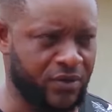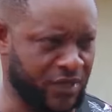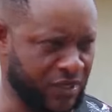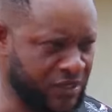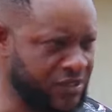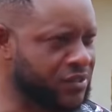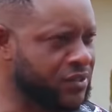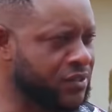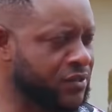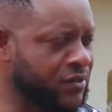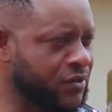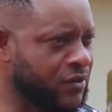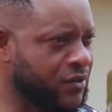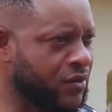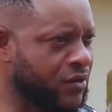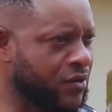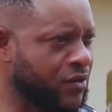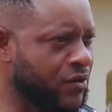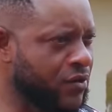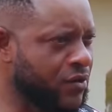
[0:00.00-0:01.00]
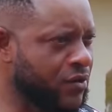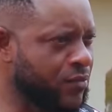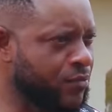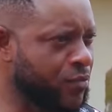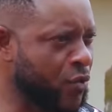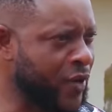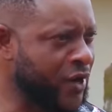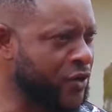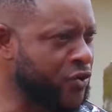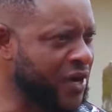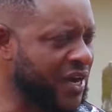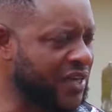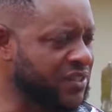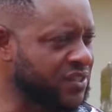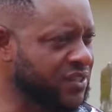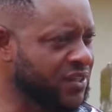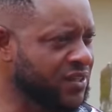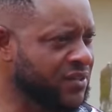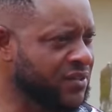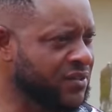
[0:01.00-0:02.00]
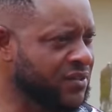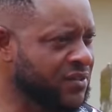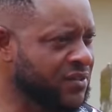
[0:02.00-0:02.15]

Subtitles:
Yes. But why do you ask?